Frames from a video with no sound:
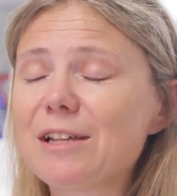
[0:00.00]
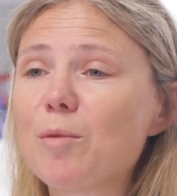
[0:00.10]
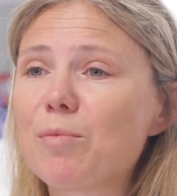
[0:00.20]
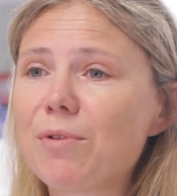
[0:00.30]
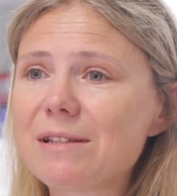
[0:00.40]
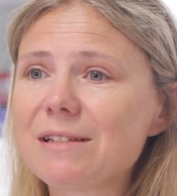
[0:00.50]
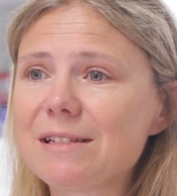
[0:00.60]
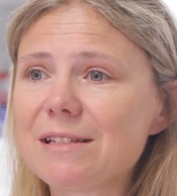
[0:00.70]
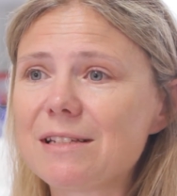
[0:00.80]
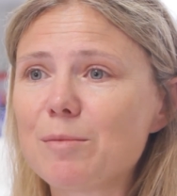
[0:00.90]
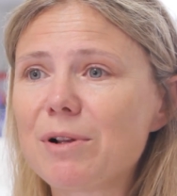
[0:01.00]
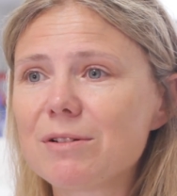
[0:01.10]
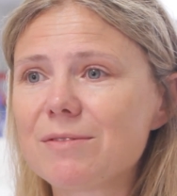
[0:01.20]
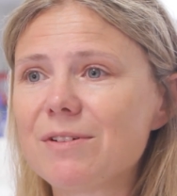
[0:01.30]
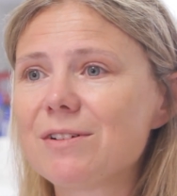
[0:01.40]
are present in some
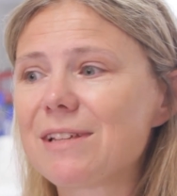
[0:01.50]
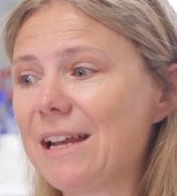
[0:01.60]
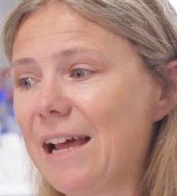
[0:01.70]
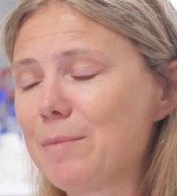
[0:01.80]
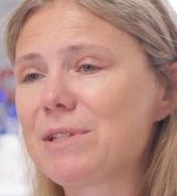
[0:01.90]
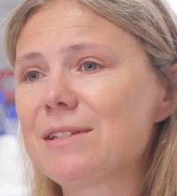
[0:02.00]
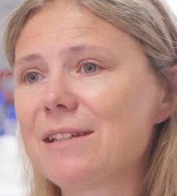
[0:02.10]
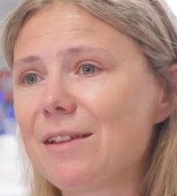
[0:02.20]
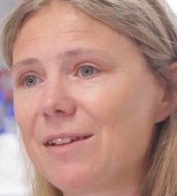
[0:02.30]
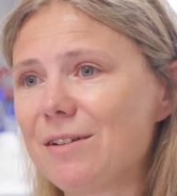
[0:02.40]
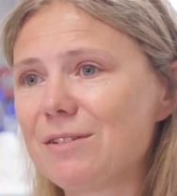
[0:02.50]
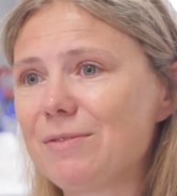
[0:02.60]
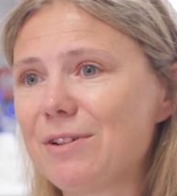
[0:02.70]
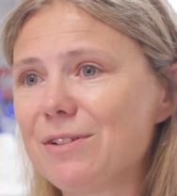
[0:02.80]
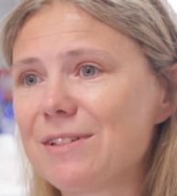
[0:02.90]
cultivars and absent in other
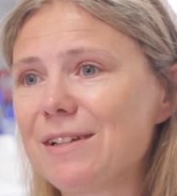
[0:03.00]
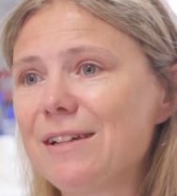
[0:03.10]
cultivars.